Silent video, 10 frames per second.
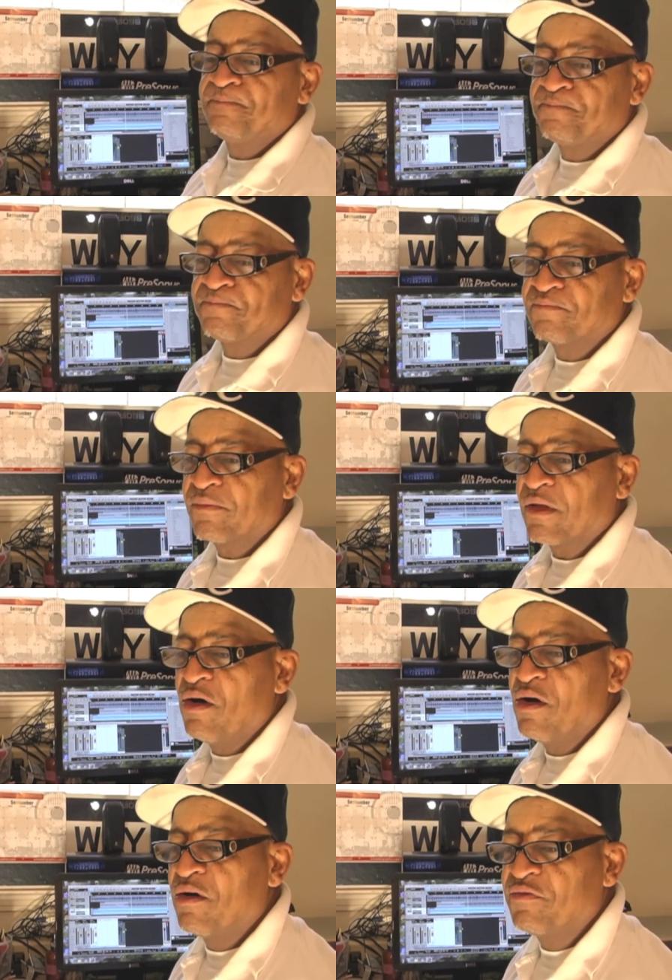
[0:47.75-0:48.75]

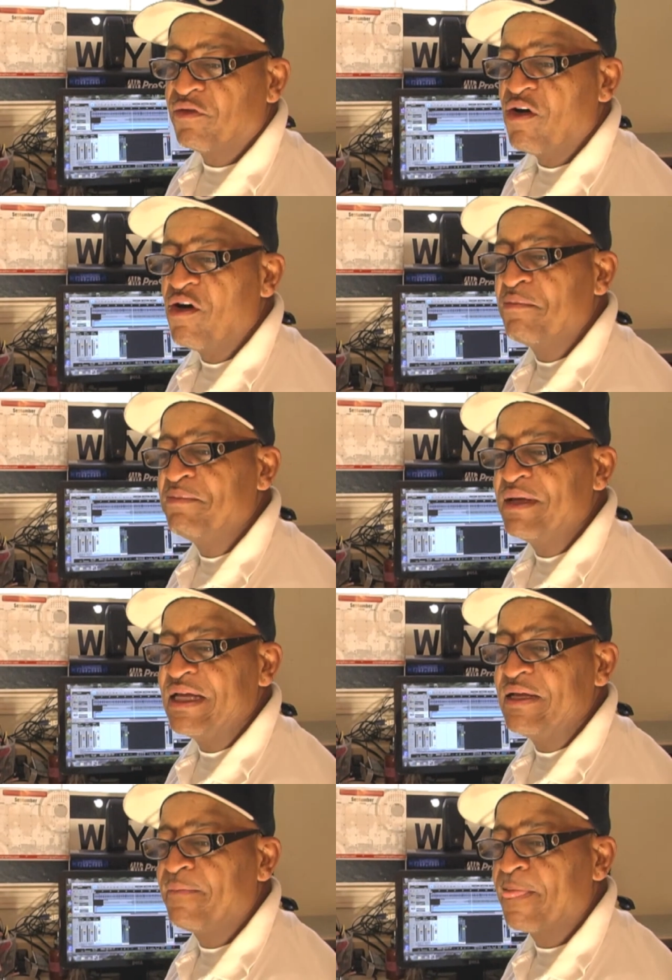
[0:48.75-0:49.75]
uh, for
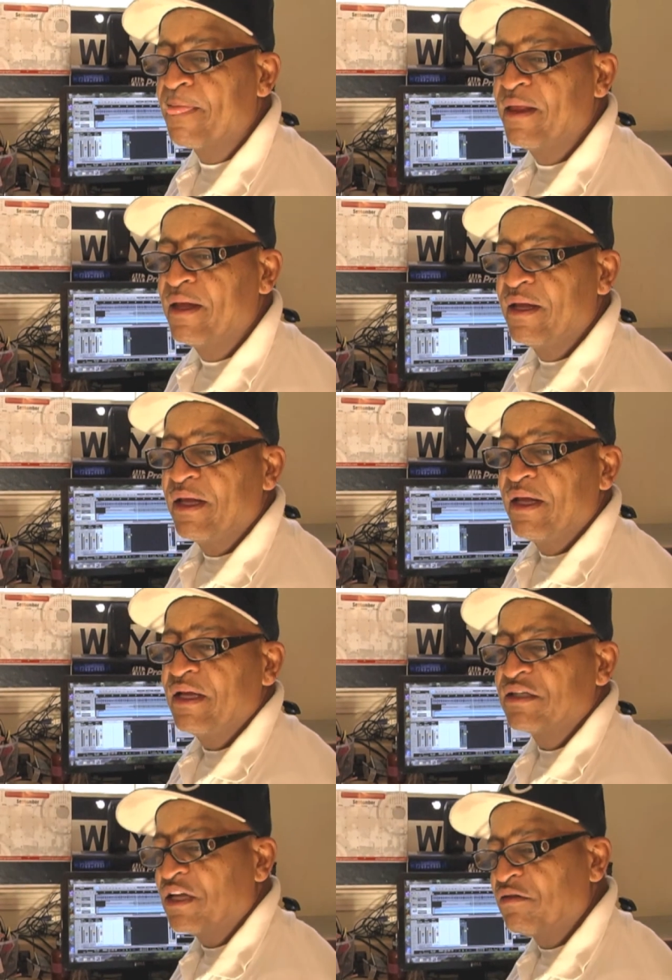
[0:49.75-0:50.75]

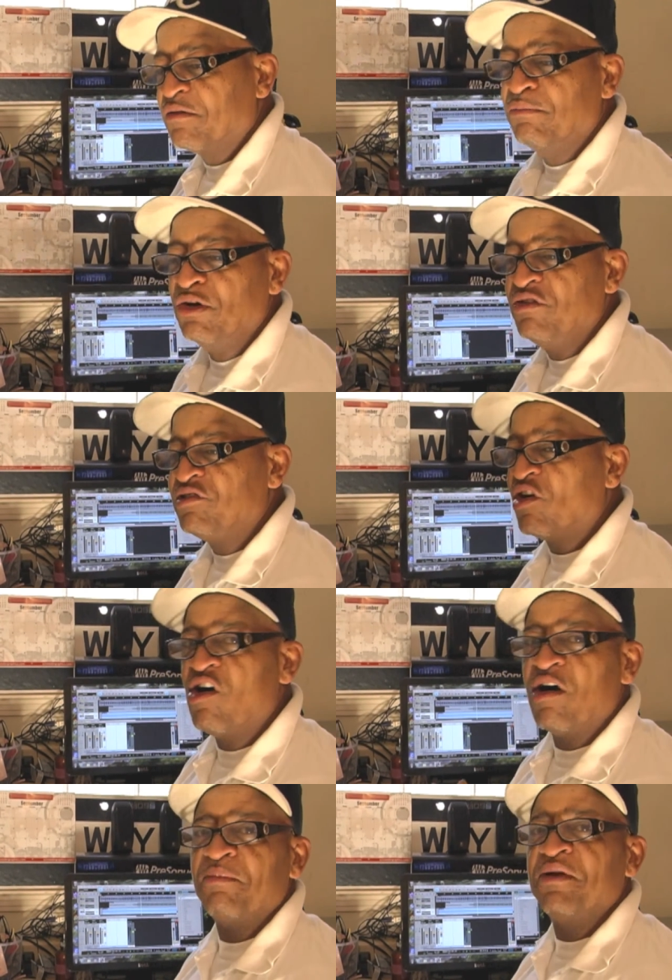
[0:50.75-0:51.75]
R&B, sort of a bluesy
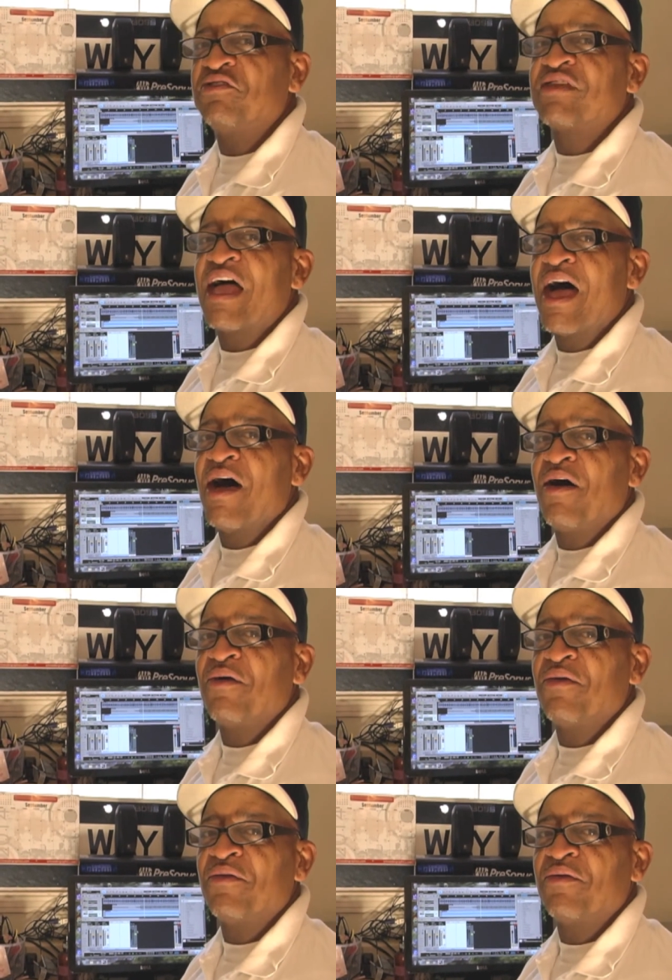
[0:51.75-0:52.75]
R&B style,
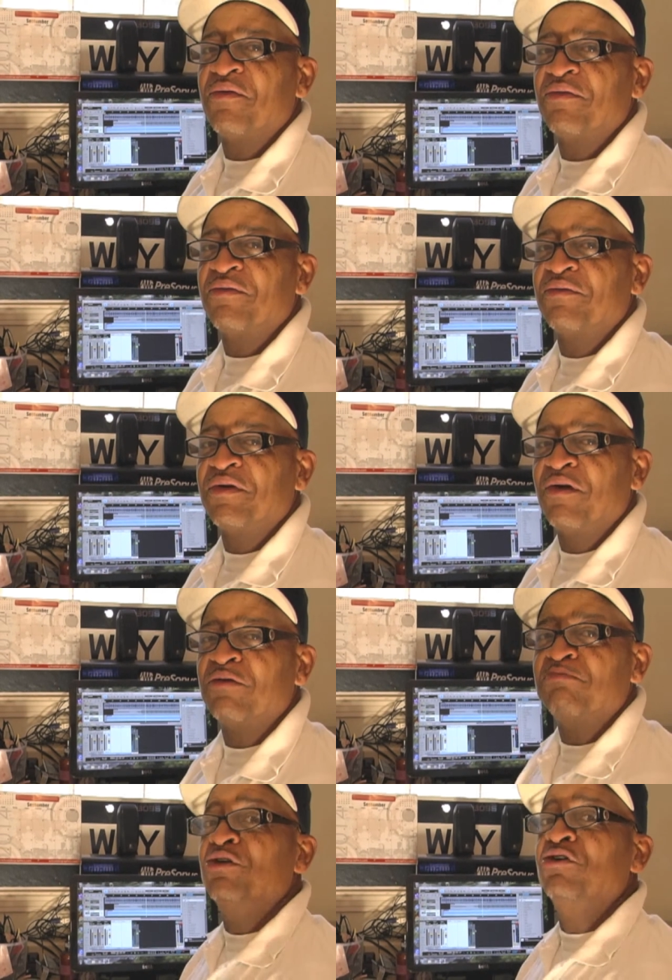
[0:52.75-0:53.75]
you know,
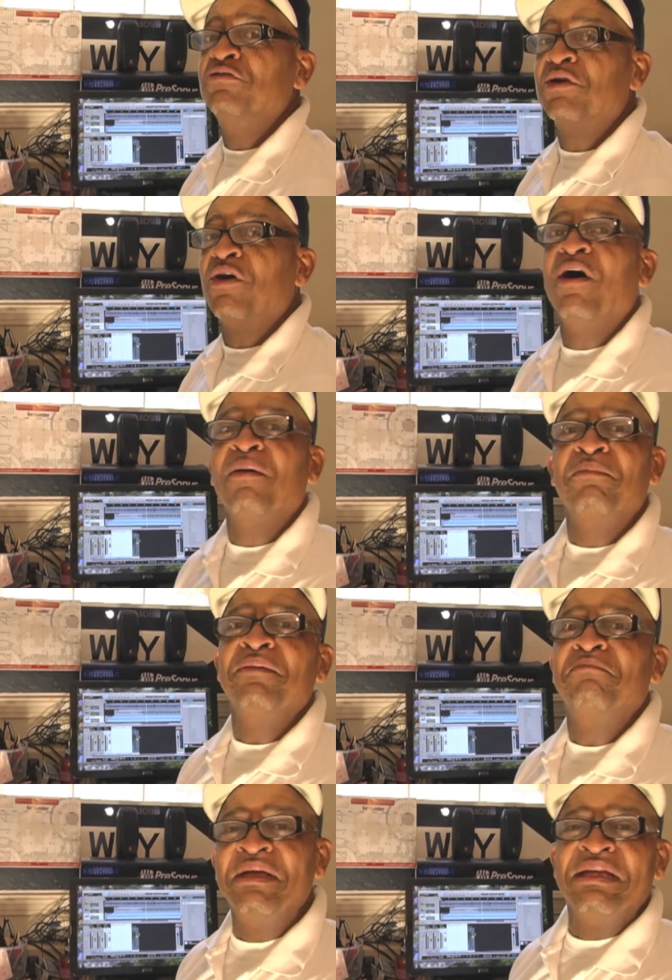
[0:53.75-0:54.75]
with blues but an
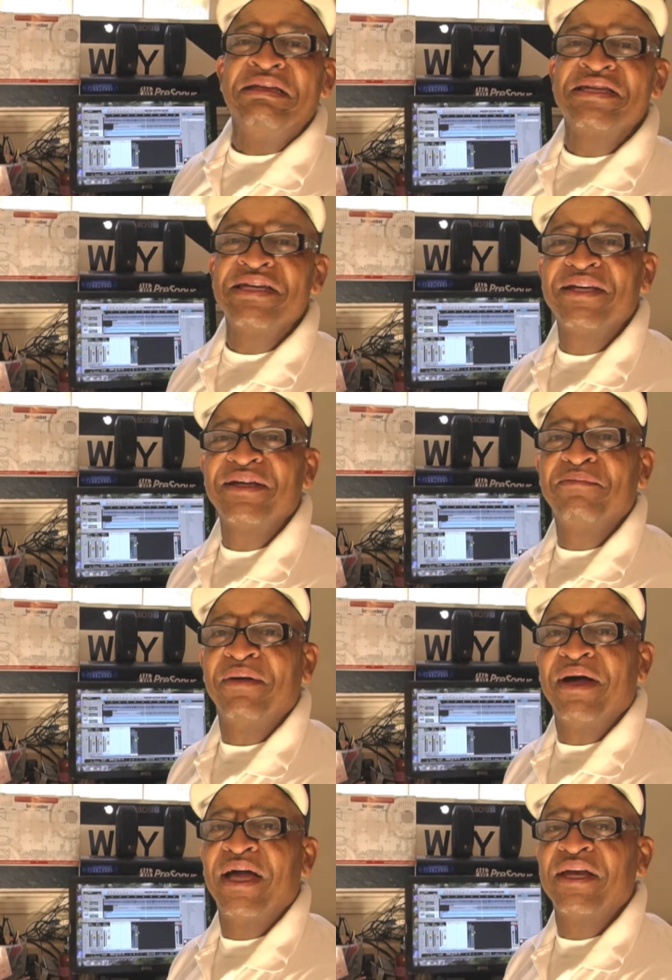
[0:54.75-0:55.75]
R&B beat
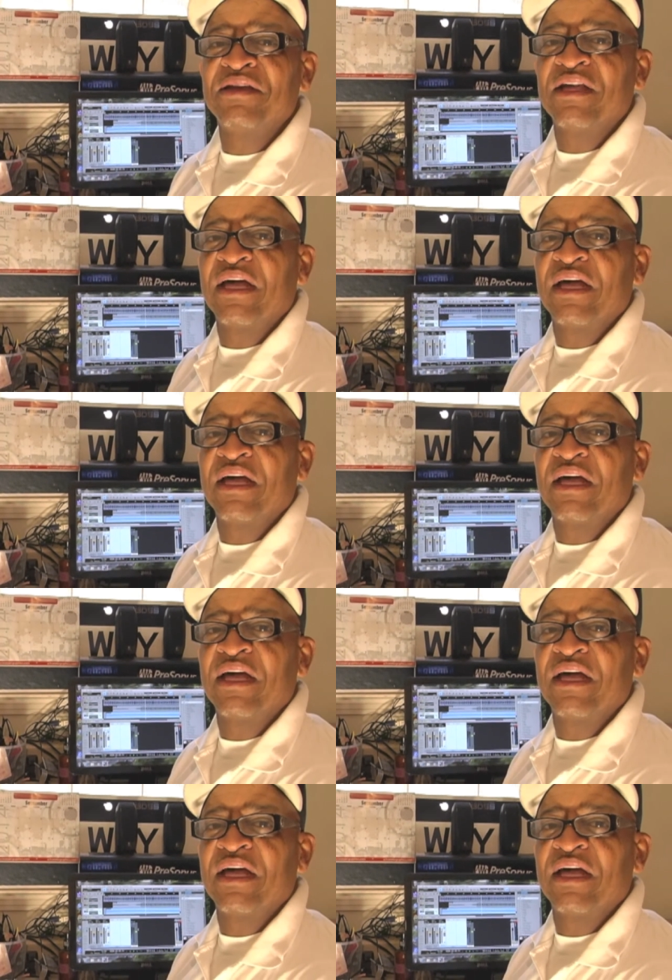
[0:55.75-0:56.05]
behind it.